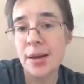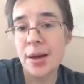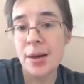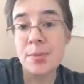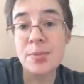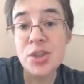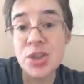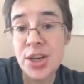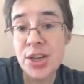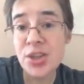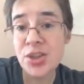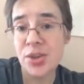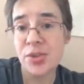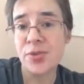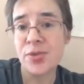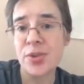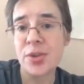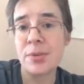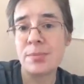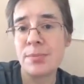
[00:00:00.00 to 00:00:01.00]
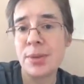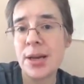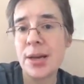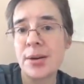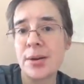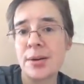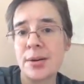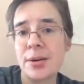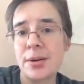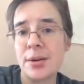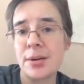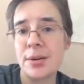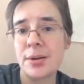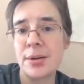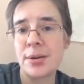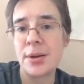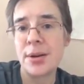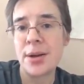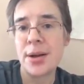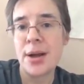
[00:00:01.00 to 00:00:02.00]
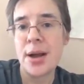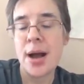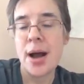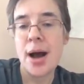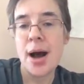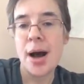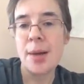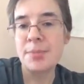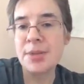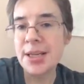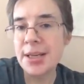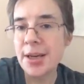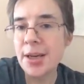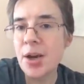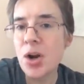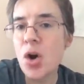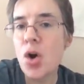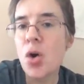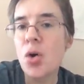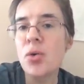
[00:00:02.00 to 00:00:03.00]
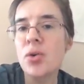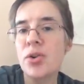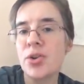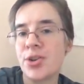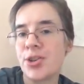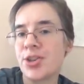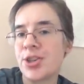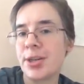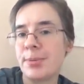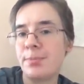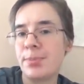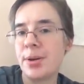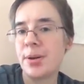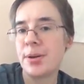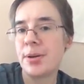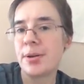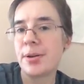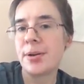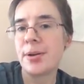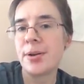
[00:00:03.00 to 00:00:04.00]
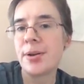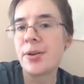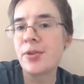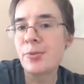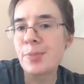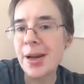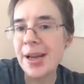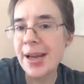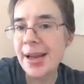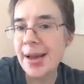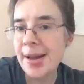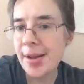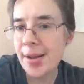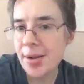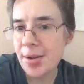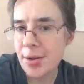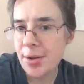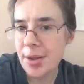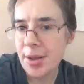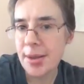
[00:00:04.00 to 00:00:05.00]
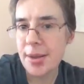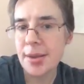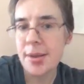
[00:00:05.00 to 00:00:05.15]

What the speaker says: I'm changing for the better. I'm taking ownership of my health.